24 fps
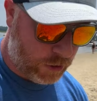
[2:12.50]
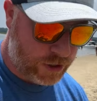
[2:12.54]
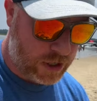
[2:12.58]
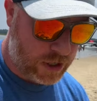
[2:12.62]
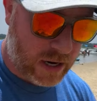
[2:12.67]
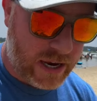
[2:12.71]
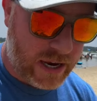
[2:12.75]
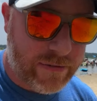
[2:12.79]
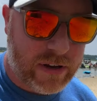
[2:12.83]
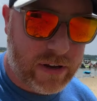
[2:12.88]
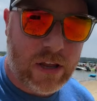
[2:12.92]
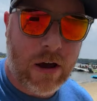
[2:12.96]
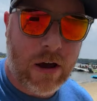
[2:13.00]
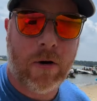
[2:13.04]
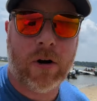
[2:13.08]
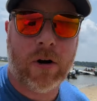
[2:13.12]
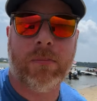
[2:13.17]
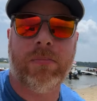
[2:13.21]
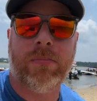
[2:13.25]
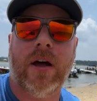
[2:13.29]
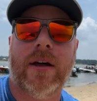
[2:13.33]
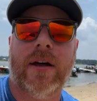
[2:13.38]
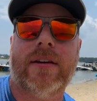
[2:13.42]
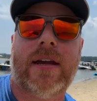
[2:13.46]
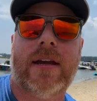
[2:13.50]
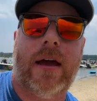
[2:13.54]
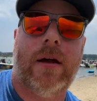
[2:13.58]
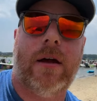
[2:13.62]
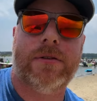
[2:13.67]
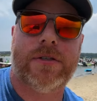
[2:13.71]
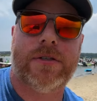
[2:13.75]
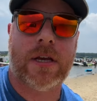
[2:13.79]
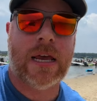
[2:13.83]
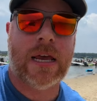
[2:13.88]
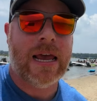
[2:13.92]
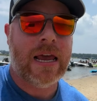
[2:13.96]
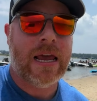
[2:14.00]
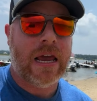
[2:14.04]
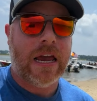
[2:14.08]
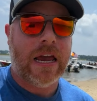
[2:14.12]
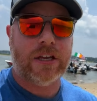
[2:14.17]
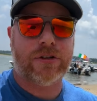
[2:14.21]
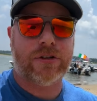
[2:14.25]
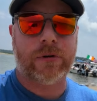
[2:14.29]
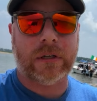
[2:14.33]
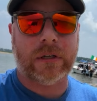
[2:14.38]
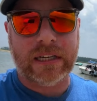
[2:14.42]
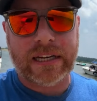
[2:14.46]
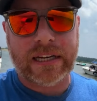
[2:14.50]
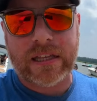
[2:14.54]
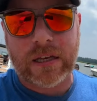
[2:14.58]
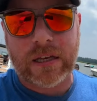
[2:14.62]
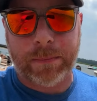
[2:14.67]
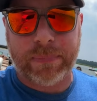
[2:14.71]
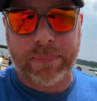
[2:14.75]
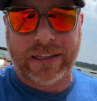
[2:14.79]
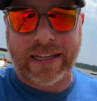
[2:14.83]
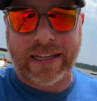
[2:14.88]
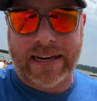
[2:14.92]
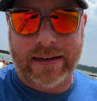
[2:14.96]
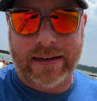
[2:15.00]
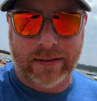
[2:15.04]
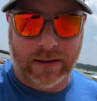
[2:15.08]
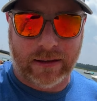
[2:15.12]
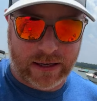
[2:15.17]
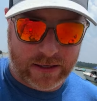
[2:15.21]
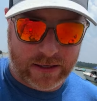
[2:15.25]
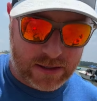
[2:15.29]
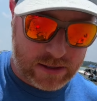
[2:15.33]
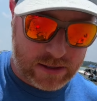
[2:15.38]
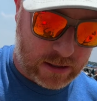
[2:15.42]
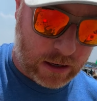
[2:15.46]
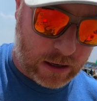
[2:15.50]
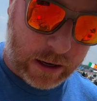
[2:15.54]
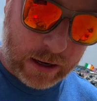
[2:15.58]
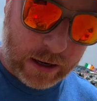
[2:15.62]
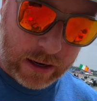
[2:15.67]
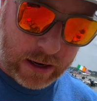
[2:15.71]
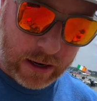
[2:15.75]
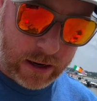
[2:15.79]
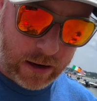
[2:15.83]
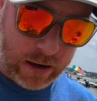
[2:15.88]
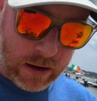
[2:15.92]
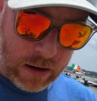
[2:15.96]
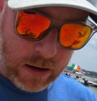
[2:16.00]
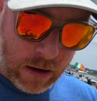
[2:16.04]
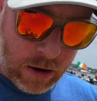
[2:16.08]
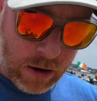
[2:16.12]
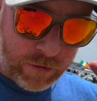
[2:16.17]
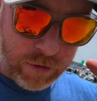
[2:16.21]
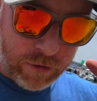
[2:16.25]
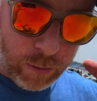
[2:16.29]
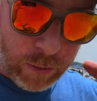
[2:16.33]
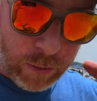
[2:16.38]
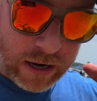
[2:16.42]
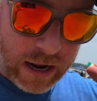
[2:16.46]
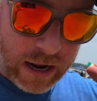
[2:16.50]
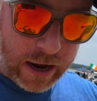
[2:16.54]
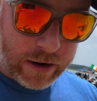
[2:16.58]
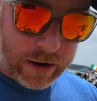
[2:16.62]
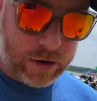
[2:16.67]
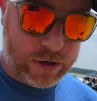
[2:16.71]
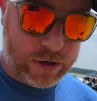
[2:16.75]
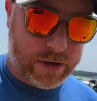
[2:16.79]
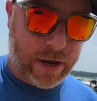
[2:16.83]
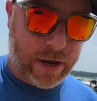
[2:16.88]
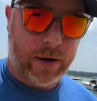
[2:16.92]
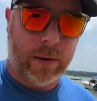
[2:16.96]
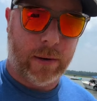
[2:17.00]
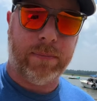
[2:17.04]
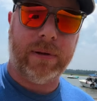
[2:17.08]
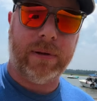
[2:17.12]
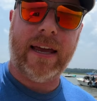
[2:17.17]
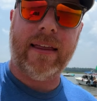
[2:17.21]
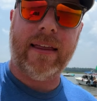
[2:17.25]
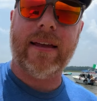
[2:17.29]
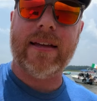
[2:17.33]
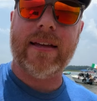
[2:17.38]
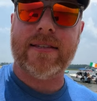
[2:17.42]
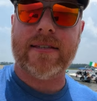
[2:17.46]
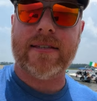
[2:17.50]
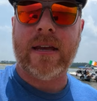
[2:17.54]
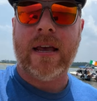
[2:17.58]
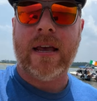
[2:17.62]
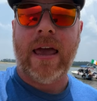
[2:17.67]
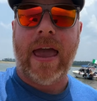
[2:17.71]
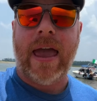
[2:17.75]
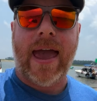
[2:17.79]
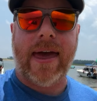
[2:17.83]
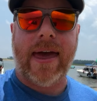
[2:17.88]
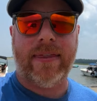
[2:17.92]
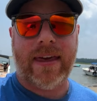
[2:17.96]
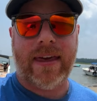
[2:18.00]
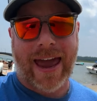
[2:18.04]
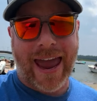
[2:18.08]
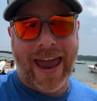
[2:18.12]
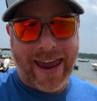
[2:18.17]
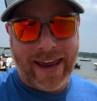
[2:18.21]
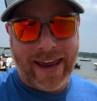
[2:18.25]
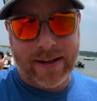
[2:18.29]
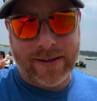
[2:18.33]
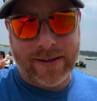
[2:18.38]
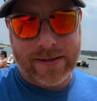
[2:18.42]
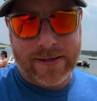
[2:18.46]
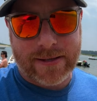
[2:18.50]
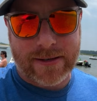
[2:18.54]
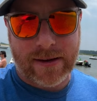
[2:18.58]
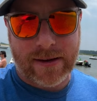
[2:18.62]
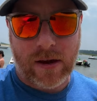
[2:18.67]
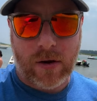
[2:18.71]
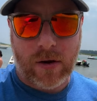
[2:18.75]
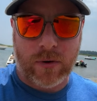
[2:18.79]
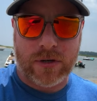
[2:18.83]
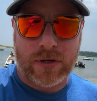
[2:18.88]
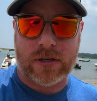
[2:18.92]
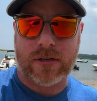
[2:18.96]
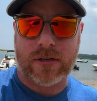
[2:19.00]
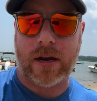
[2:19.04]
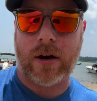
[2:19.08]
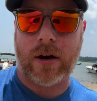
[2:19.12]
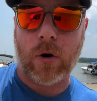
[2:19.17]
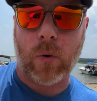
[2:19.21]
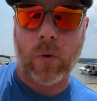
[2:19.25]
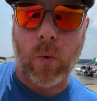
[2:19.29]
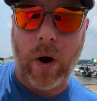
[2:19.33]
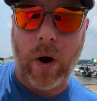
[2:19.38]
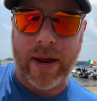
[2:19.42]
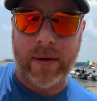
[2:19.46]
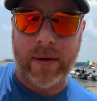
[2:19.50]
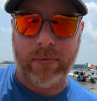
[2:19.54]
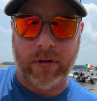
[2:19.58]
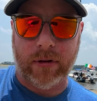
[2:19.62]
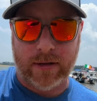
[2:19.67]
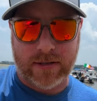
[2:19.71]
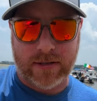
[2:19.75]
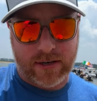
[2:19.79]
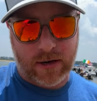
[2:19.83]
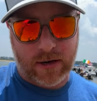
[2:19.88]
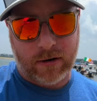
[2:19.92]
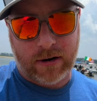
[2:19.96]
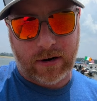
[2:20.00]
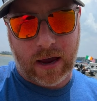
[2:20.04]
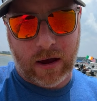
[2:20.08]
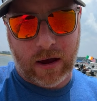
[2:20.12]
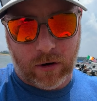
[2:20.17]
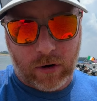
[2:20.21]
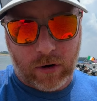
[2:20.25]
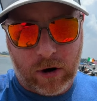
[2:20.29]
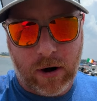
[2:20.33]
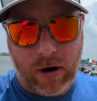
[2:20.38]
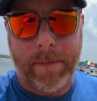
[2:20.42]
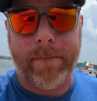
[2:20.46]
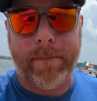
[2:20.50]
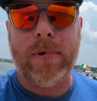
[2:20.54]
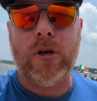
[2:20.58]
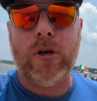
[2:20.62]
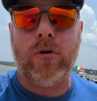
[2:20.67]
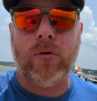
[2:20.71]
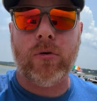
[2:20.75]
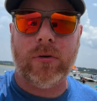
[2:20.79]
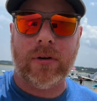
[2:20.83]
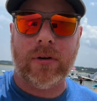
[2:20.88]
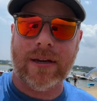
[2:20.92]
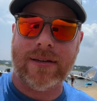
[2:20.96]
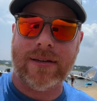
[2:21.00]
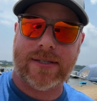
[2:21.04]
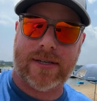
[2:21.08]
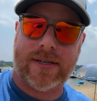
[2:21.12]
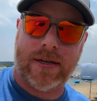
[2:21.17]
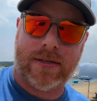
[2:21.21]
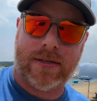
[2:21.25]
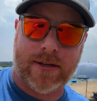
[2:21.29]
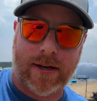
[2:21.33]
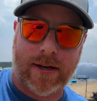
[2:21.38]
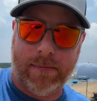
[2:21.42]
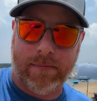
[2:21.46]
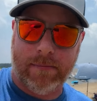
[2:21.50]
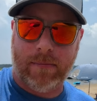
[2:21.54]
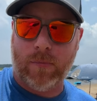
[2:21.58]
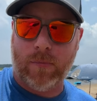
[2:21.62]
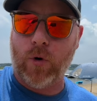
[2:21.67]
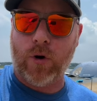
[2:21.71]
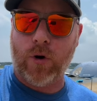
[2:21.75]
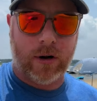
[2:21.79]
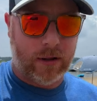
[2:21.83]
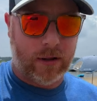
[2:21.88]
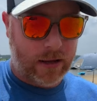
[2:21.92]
So even though her blood counts, it's really the platelets, uh, from what I understand. The platelets and the ANC, which is like her white blood cell count, her immune system, more or